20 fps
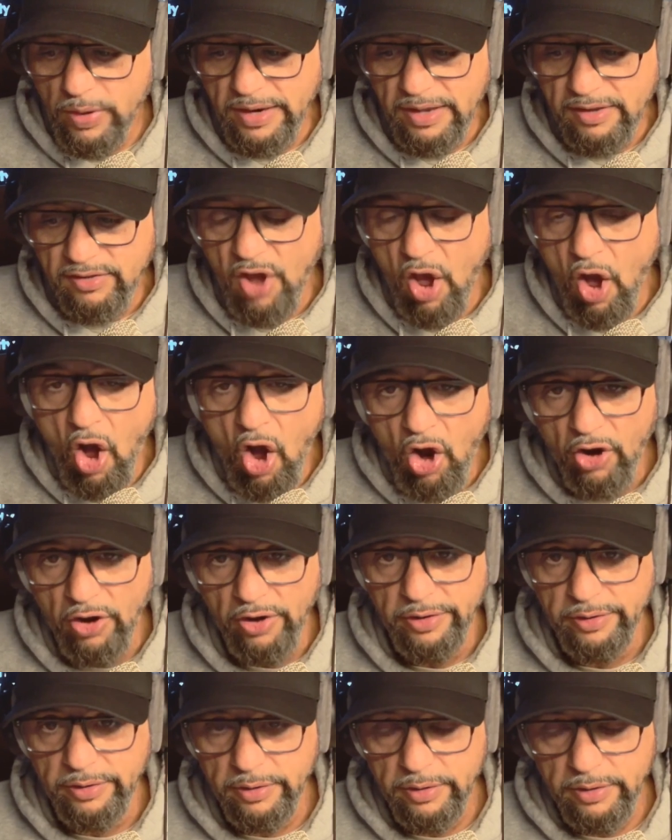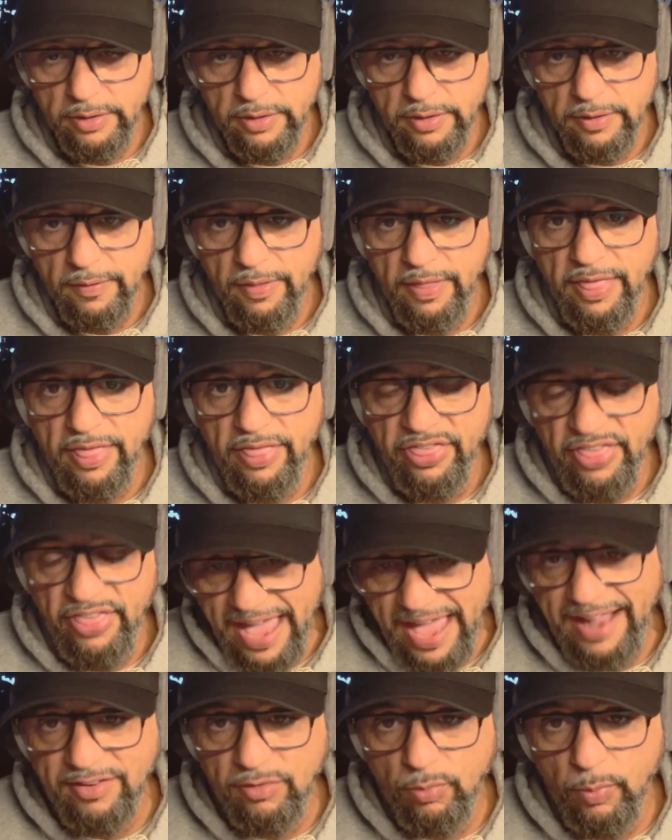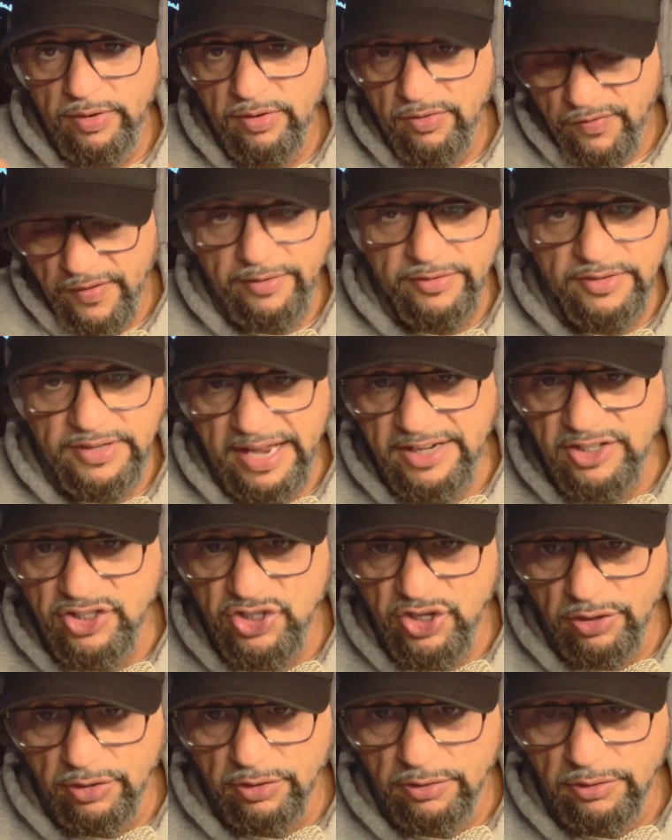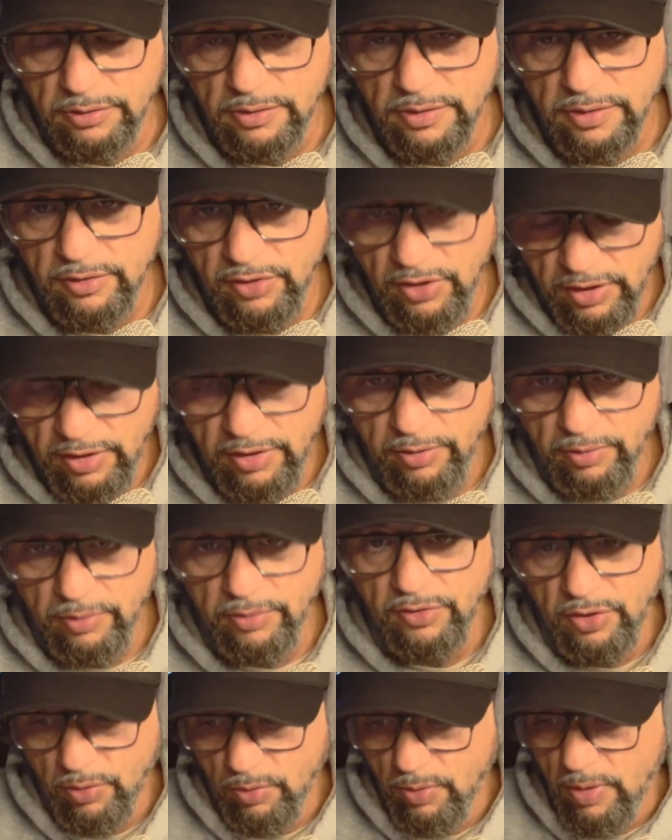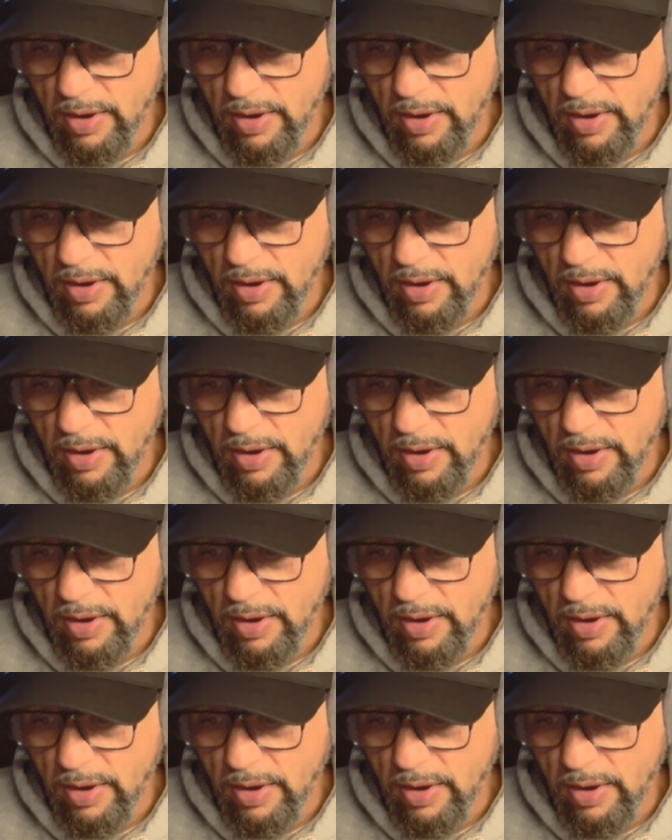it's hard. That's what's foundational to